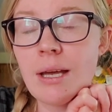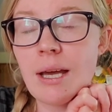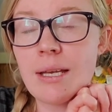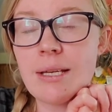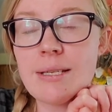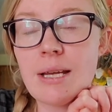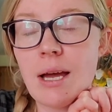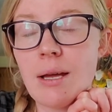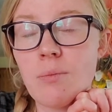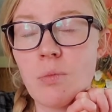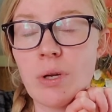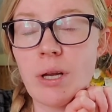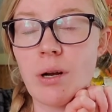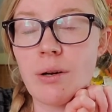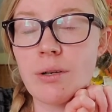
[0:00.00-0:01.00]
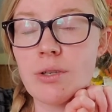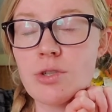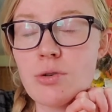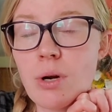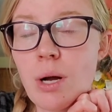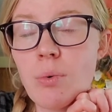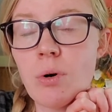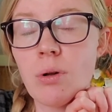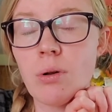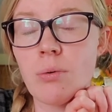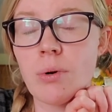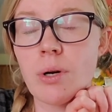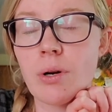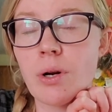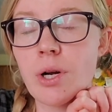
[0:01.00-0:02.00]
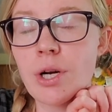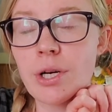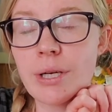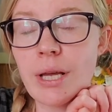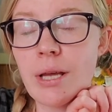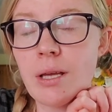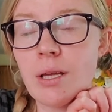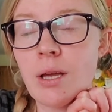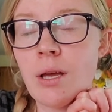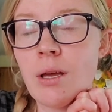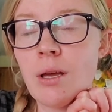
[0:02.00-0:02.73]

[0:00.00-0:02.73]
anytime we are in trouble or hurting.